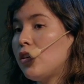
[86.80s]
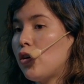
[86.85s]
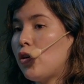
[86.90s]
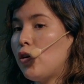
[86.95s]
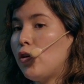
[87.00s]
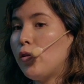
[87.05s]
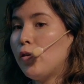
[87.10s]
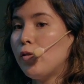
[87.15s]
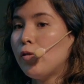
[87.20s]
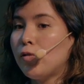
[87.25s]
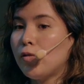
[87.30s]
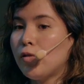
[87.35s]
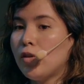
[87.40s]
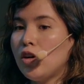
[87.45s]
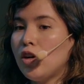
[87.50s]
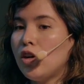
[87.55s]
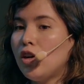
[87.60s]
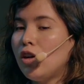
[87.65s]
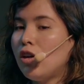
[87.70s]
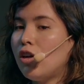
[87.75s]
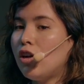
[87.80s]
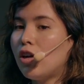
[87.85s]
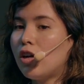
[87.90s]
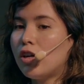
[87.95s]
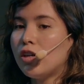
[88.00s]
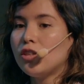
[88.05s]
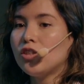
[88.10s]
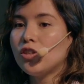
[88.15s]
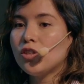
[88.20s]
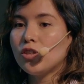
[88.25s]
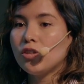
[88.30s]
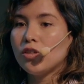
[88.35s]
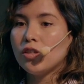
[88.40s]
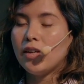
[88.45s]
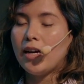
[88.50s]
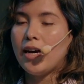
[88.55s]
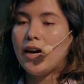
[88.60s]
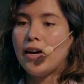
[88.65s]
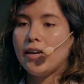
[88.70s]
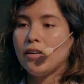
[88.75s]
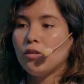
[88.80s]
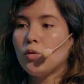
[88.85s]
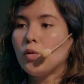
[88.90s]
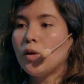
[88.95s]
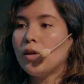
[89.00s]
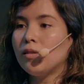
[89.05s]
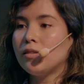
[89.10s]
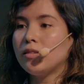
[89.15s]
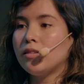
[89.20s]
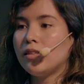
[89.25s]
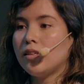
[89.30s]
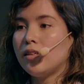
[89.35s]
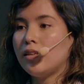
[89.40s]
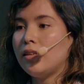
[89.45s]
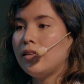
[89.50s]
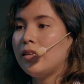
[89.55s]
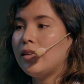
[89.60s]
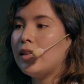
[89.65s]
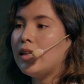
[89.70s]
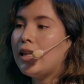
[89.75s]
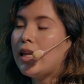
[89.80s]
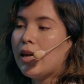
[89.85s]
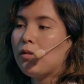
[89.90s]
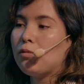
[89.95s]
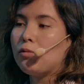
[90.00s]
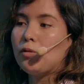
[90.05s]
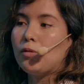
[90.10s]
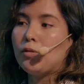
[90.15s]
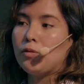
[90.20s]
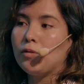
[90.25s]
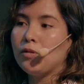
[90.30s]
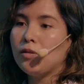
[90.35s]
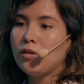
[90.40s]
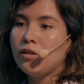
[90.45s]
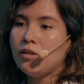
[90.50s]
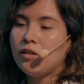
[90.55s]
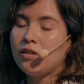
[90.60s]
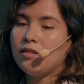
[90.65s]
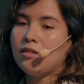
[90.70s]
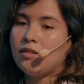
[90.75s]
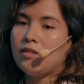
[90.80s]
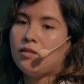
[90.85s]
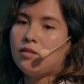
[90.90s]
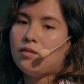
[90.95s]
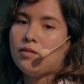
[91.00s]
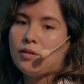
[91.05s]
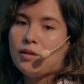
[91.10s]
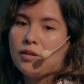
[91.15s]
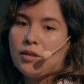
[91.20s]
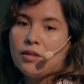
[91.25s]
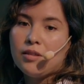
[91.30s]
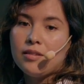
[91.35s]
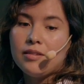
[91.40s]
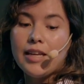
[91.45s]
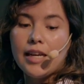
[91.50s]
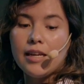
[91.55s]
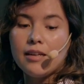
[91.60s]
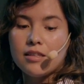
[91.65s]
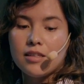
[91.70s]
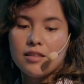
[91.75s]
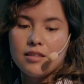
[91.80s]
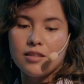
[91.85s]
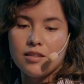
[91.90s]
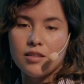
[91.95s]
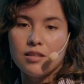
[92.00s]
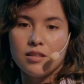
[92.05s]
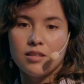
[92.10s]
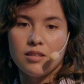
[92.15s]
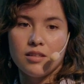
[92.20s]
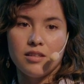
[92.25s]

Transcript: of large, high-quality label datasets.